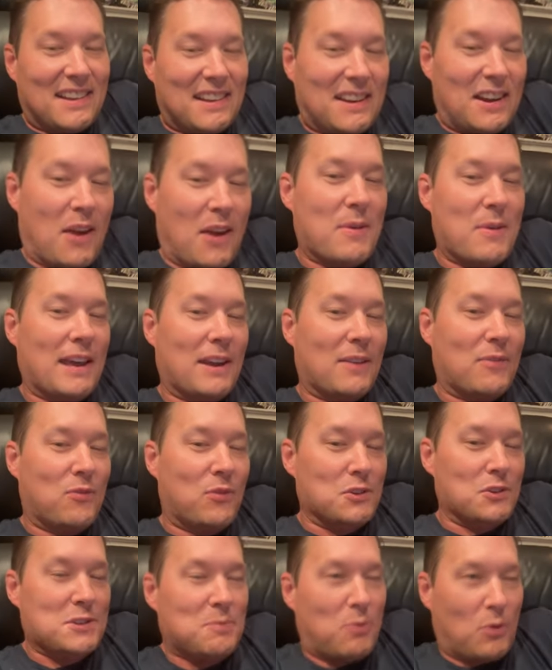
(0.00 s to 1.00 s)
All right, we got a
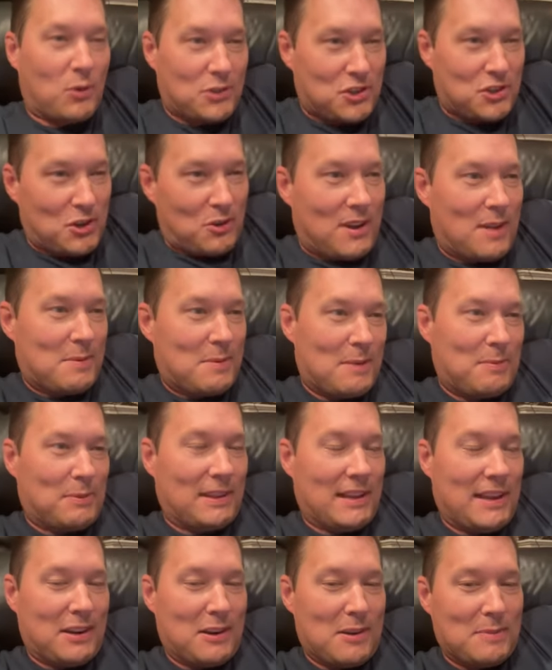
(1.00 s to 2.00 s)
full sports show coming up
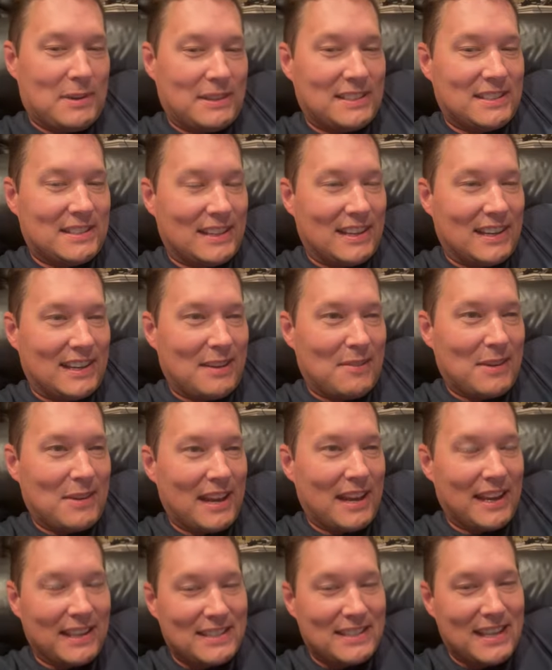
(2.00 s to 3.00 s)
later, but uh, we
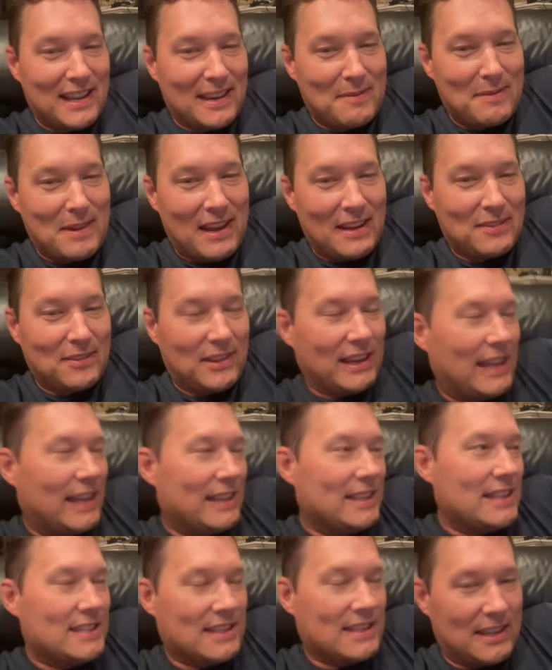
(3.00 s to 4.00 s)
got to get say goodnight to them,
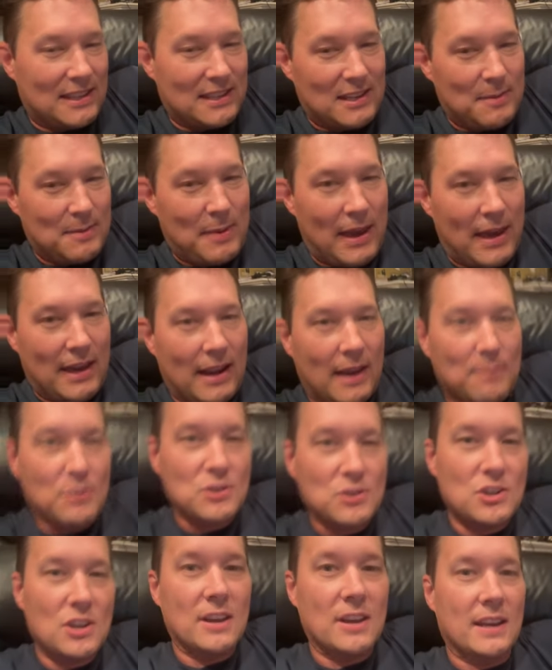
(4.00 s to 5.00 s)
get these kids to bed. I
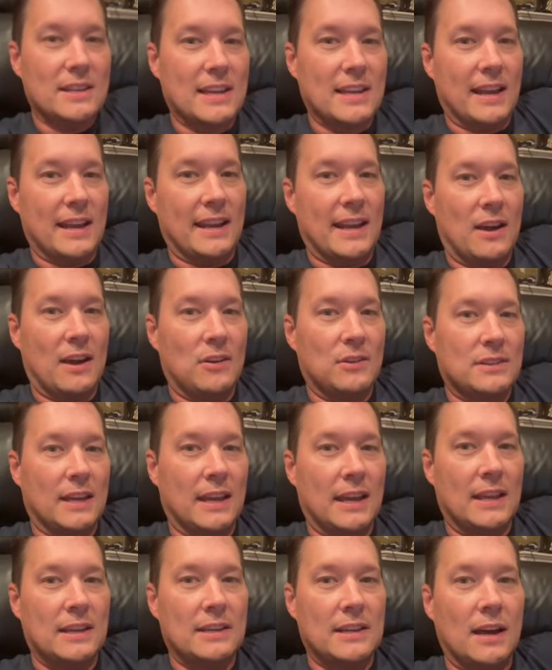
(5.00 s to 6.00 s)
appreciate you guys hanging out.
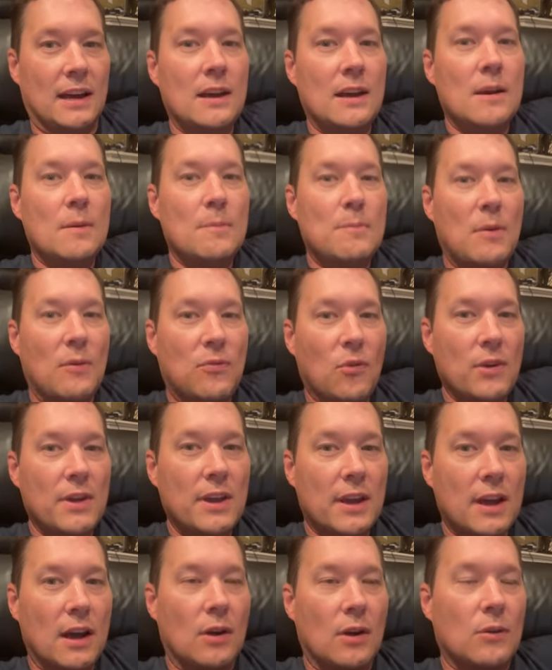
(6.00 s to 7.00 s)
And uh, before
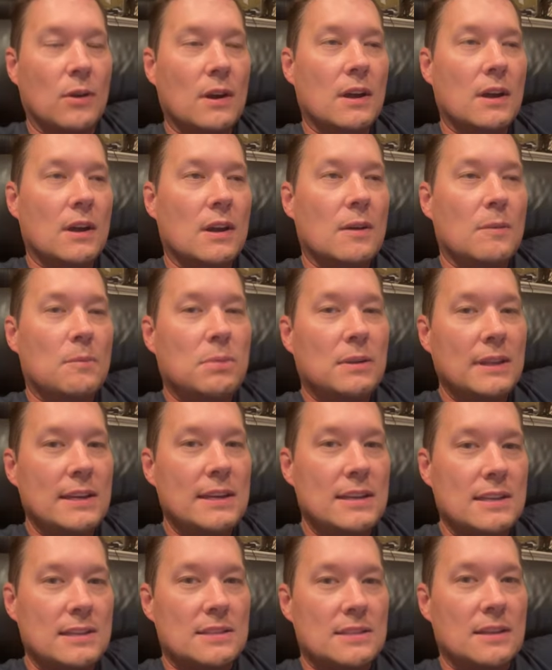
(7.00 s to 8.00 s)
you go,
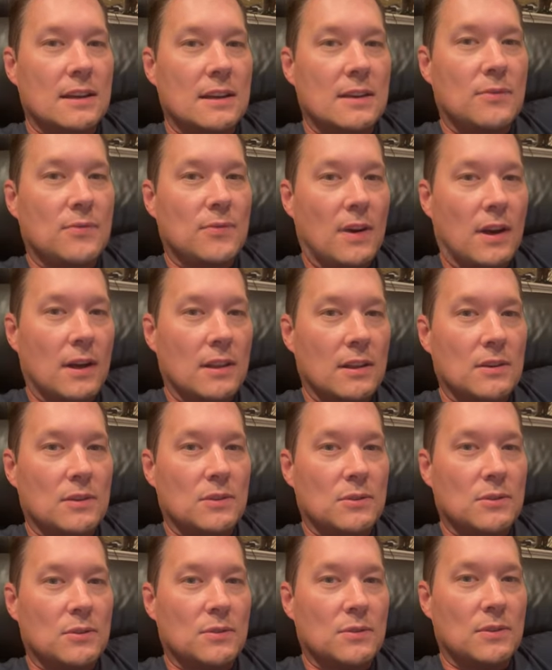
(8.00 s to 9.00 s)
please uh,
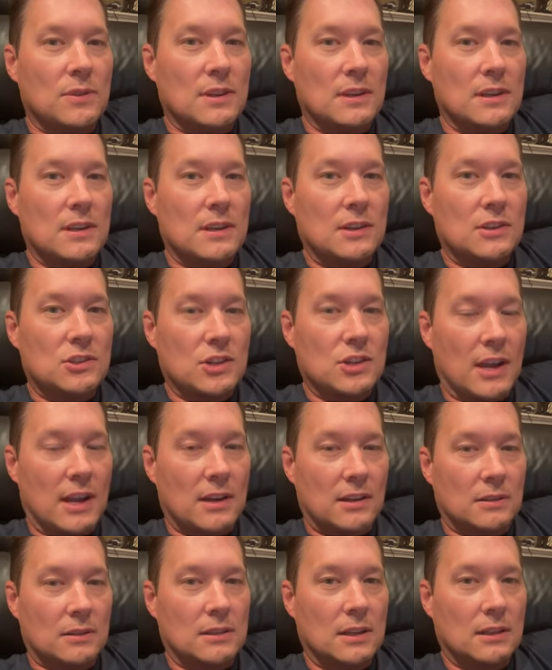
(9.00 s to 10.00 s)
follow the
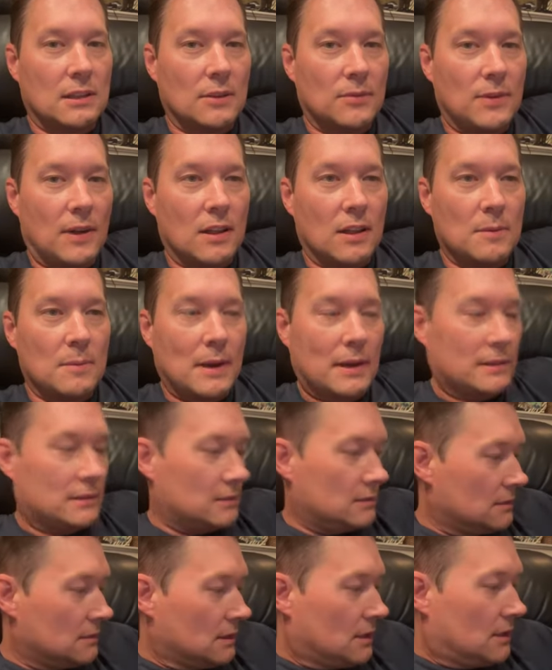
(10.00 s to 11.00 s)
channel. Click the follow
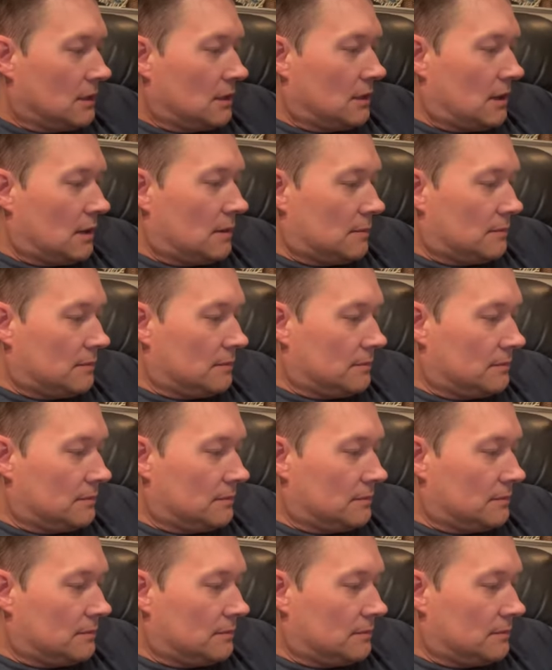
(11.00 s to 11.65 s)
button. What's a channel?